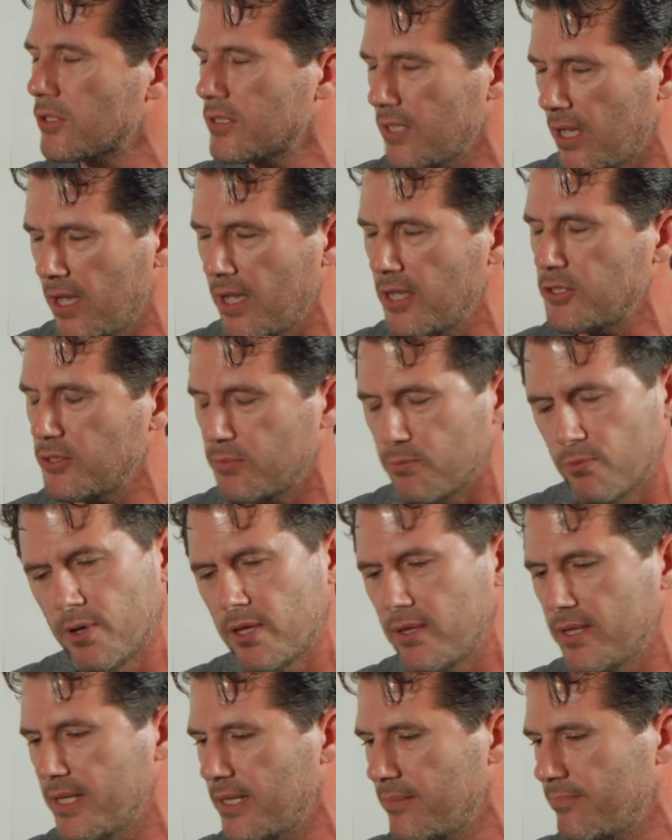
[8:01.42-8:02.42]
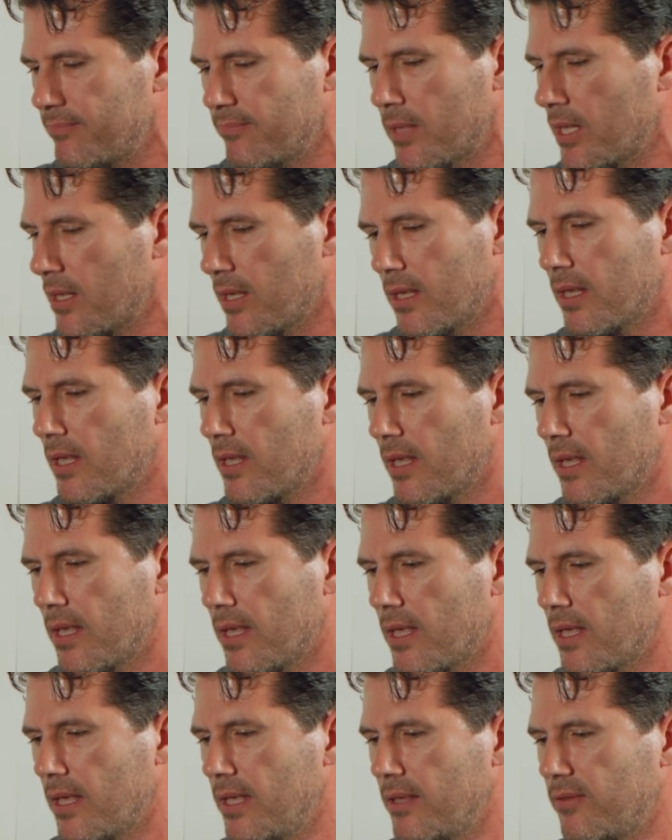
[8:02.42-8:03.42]
touch really
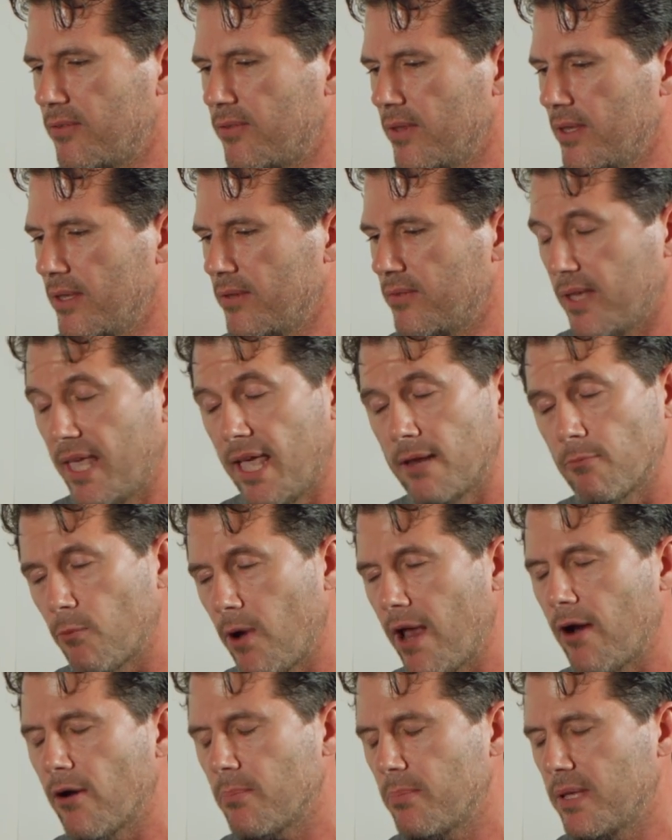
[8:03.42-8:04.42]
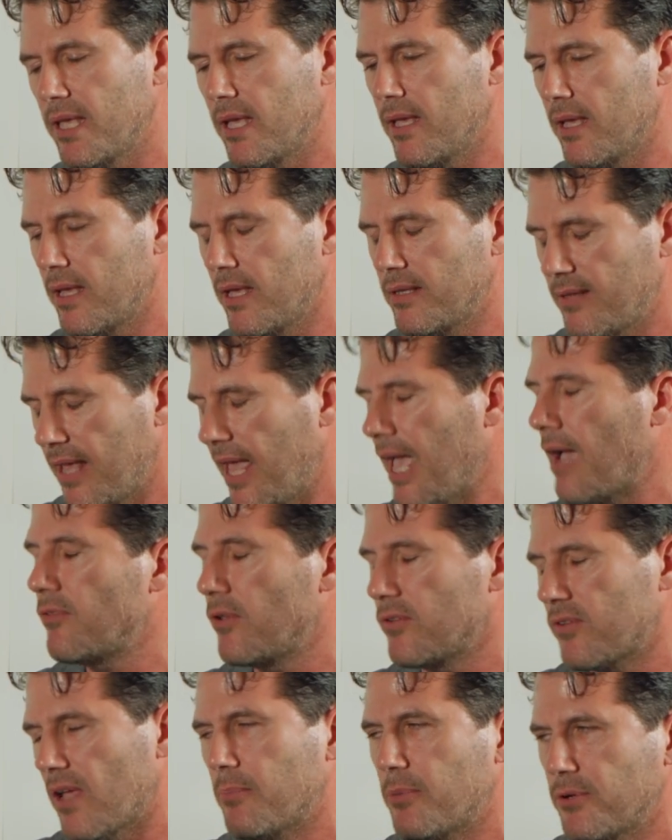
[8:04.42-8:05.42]
is again rare to have
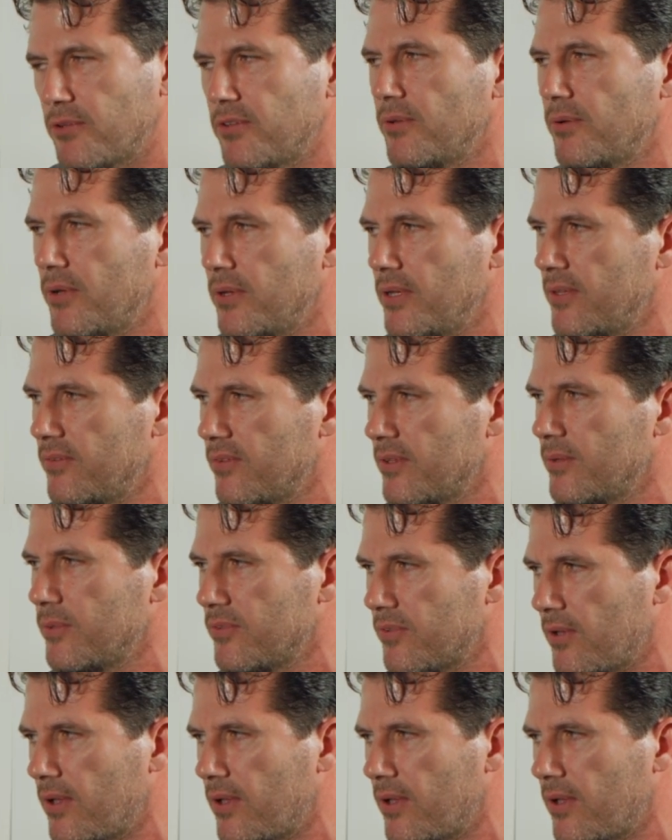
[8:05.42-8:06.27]
those opportunities. And it was